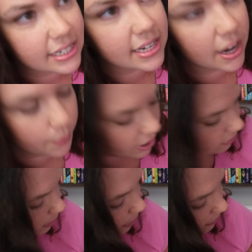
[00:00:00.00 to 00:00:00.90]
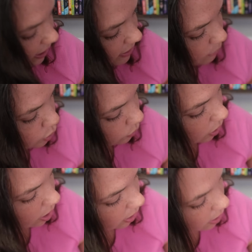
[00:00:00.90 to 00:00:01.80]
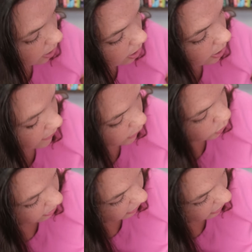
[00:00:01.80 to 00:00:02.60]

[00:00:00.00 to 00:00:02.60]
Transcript: to get rid of them. I've had them too long. So I'm